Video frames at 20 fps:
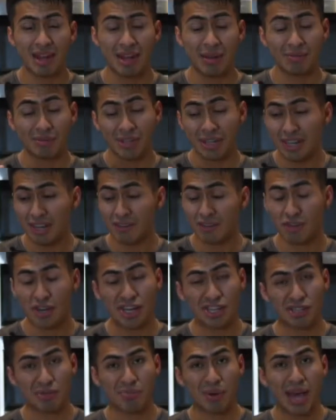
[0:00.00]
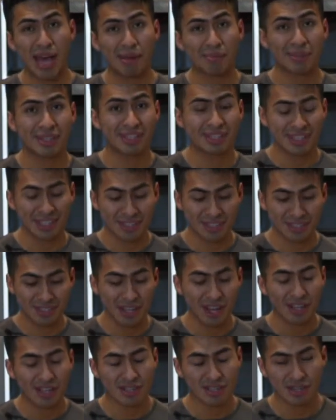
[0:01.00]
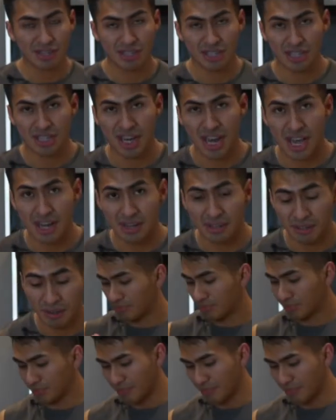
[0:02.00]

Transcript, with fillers: i'm gonna give credit to pat because i saw this on his channel